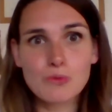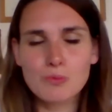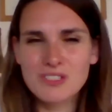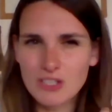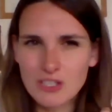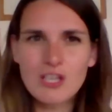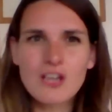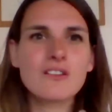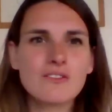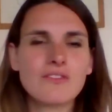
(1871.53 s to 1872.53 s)
which brings a
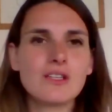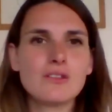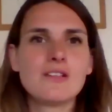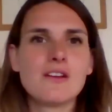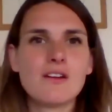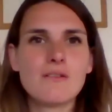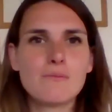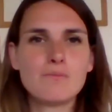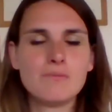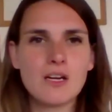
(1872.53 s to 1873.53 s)
lot of very
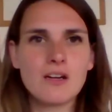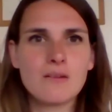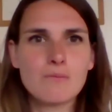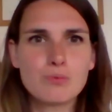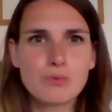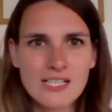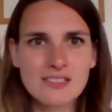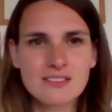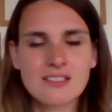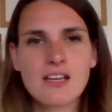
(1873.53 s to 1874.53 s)
bright